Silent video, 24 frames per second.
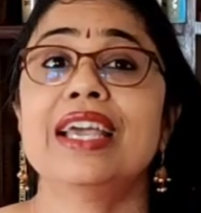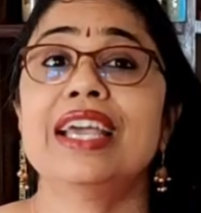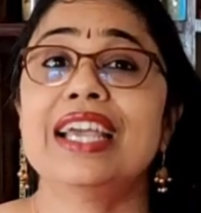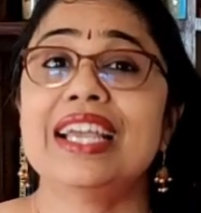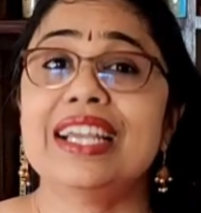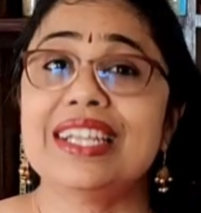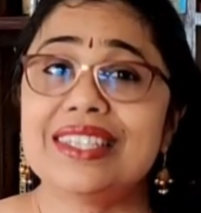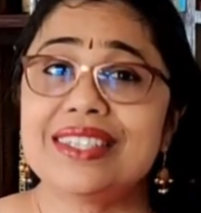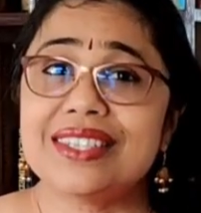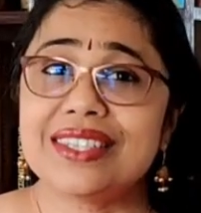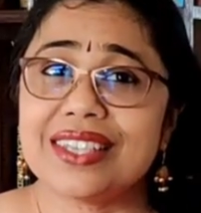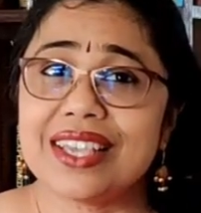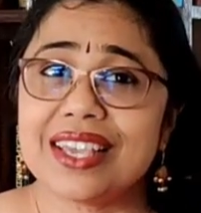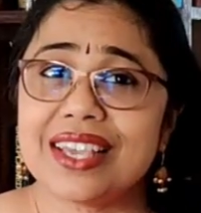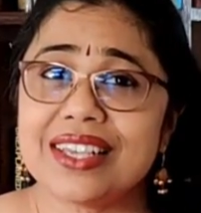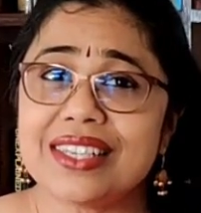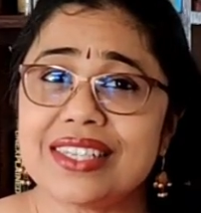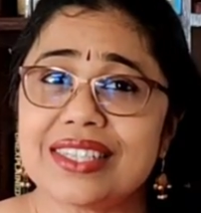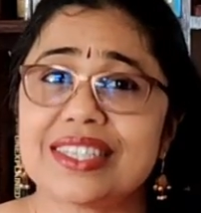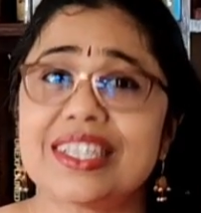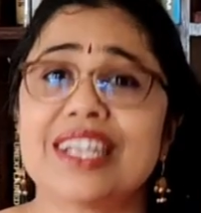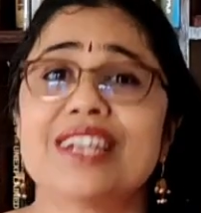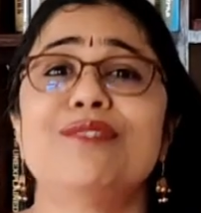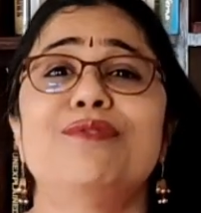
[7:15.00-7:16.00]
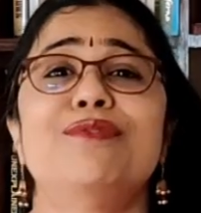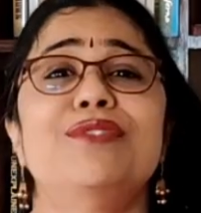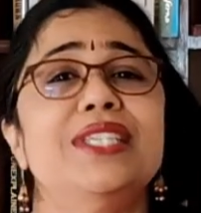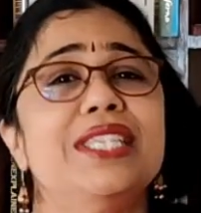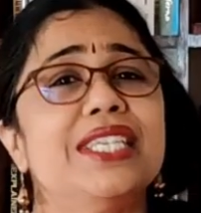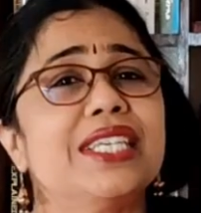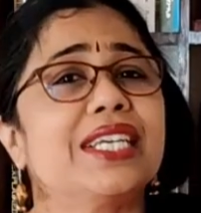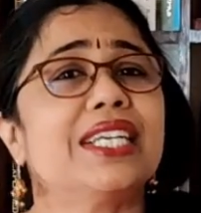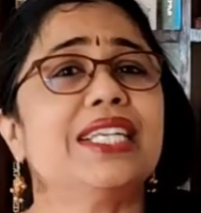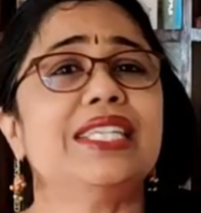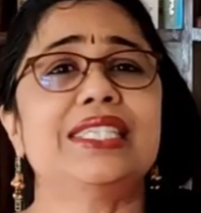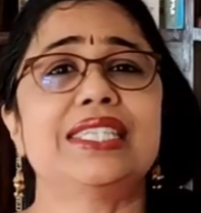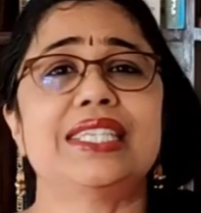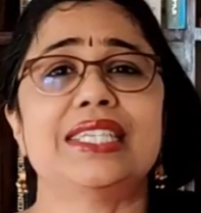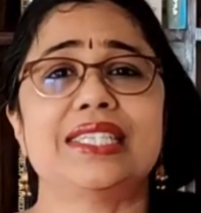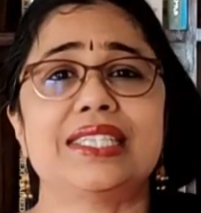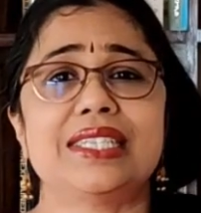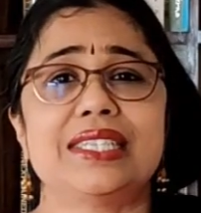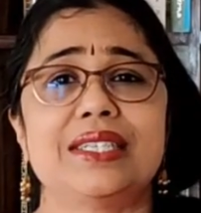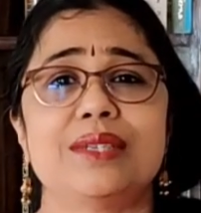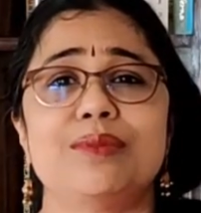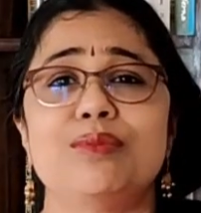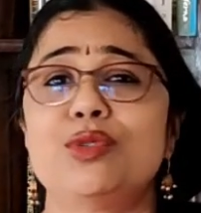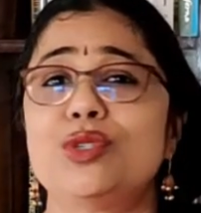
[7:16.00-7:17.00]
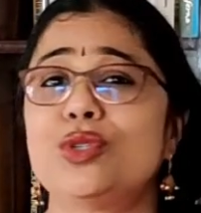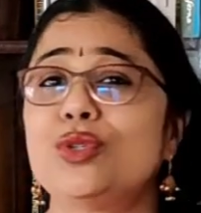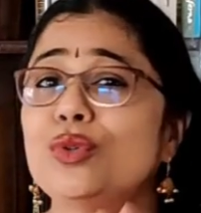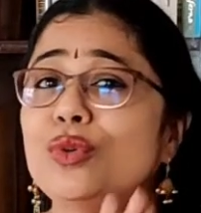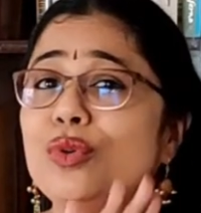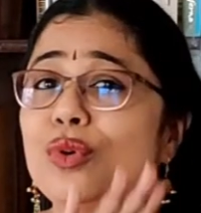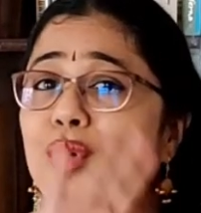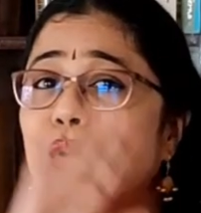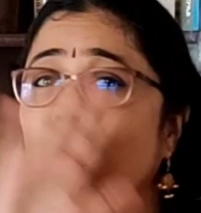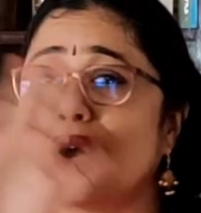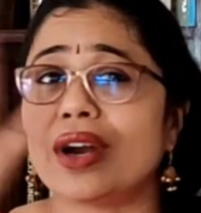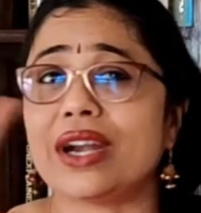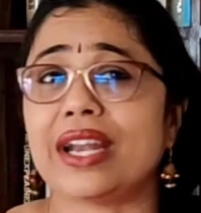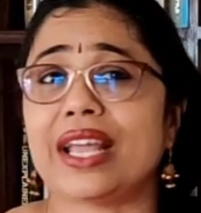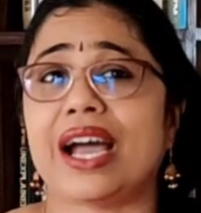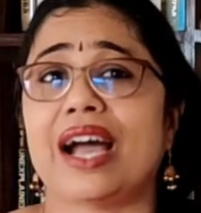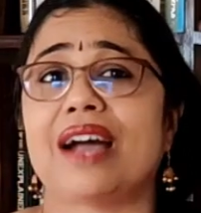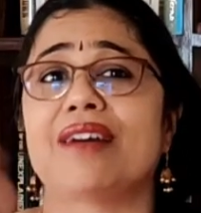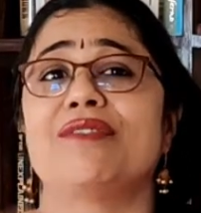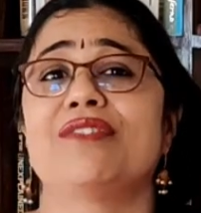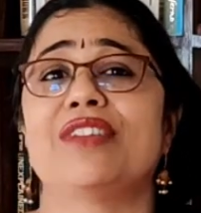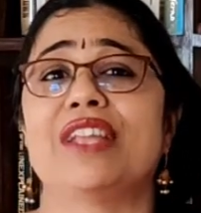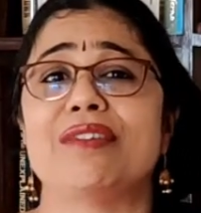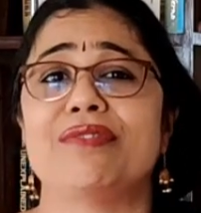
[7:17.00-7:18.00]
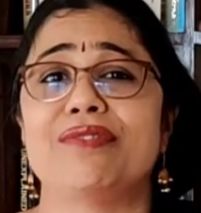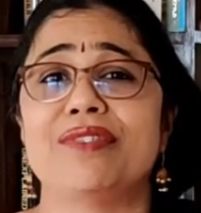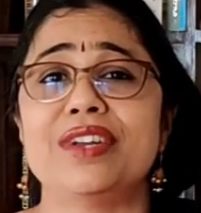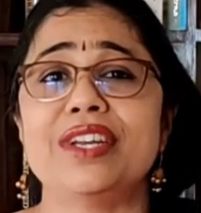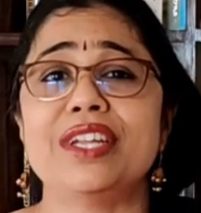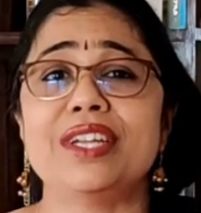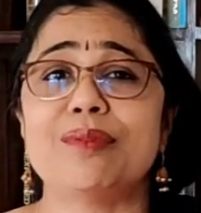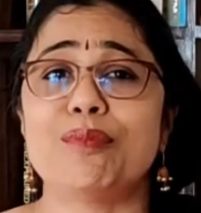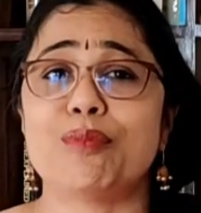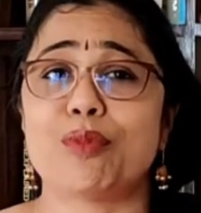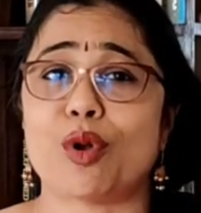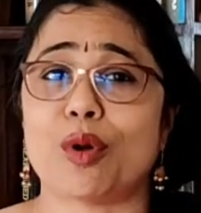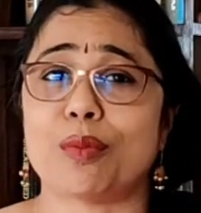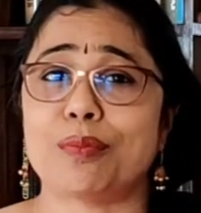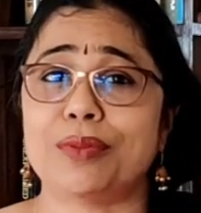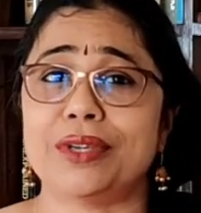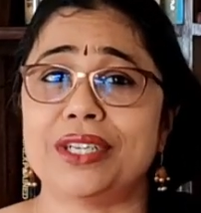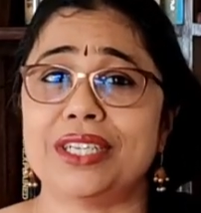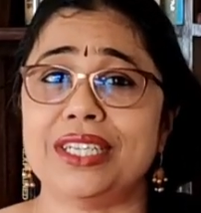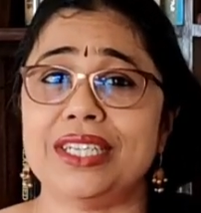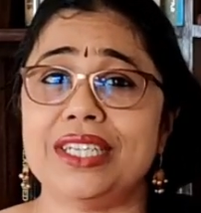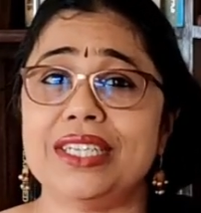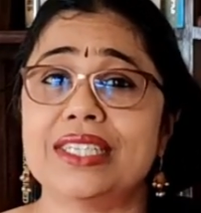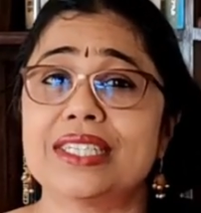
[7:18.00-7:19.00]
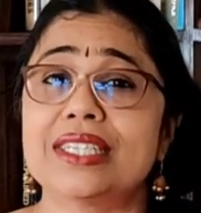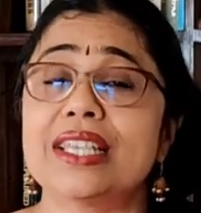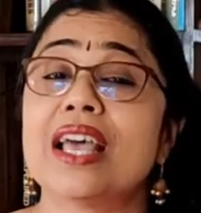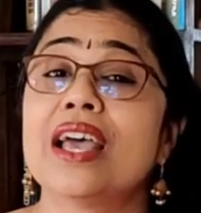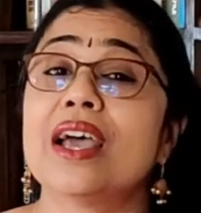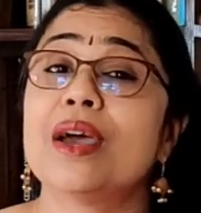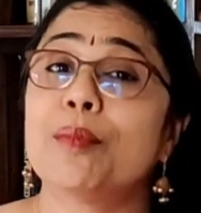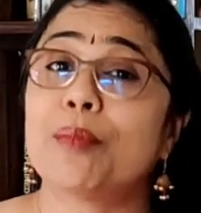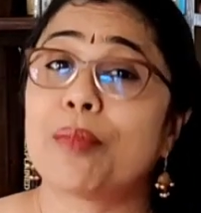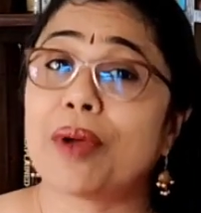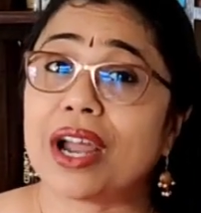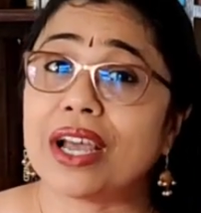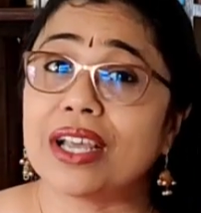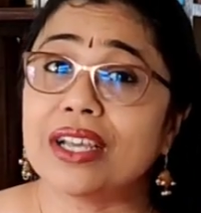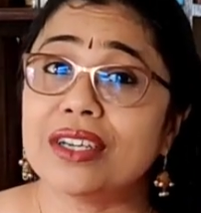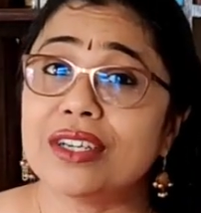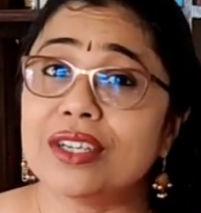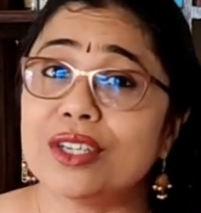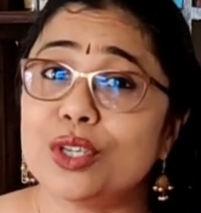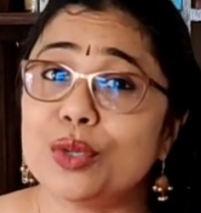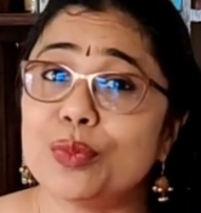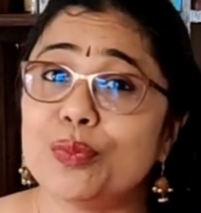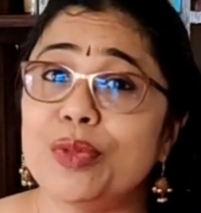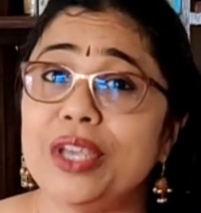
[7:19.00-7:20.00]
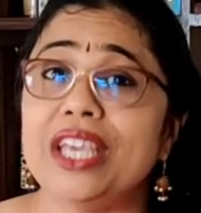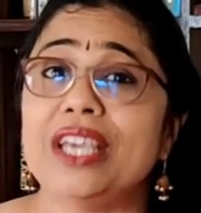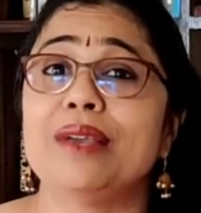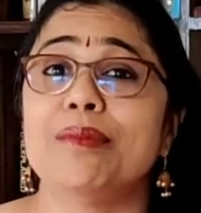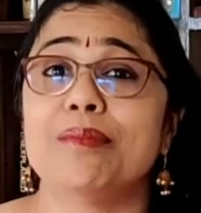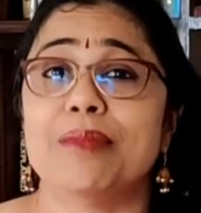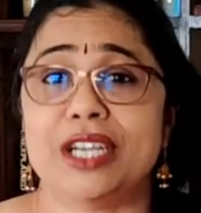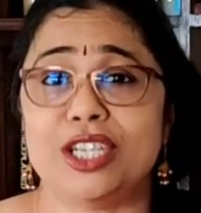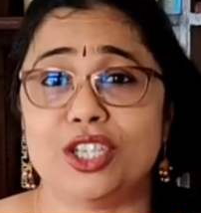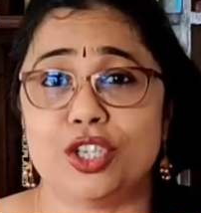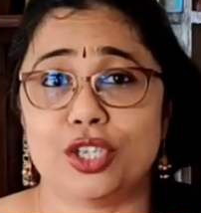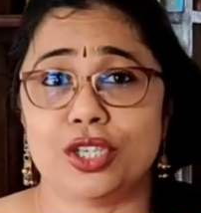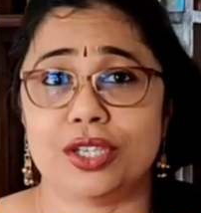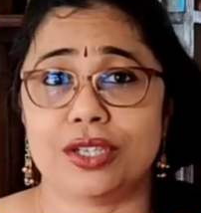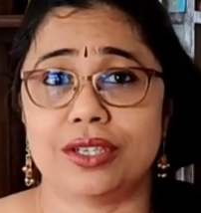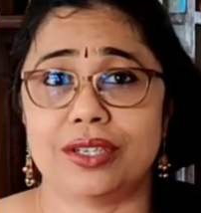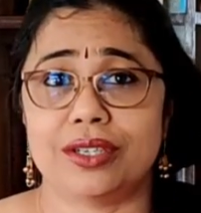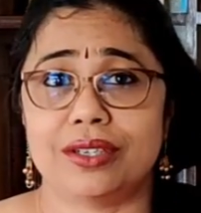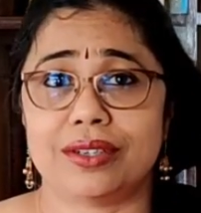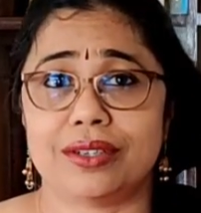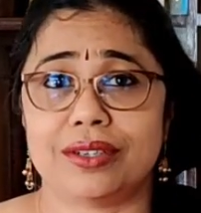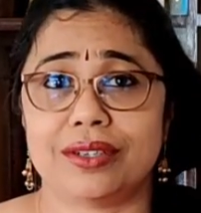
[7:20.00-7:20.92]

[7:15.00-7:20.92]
It says that physical systems do not have definite properties prior to being measured.